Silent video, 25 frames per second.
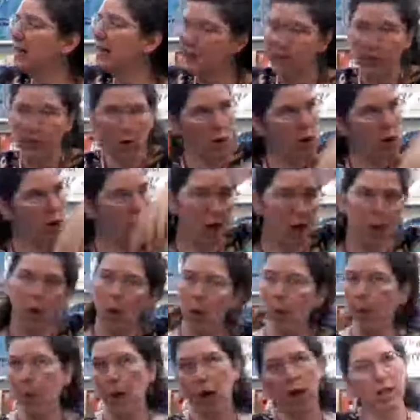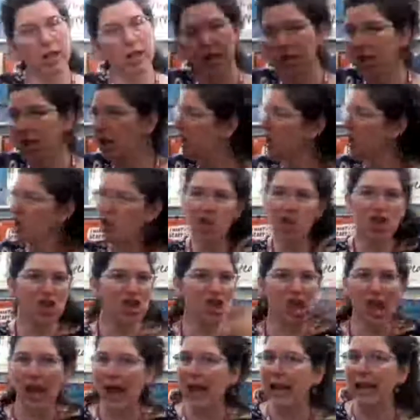as if your whole body is a
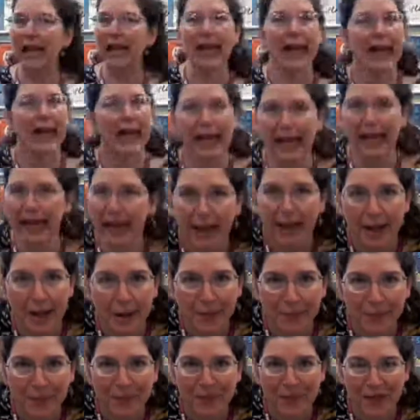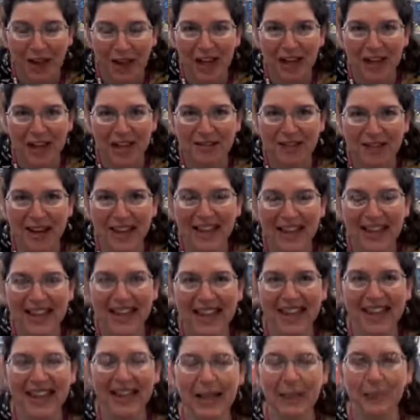jelly. Are you
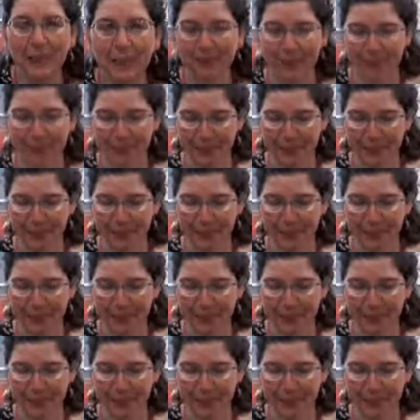ready?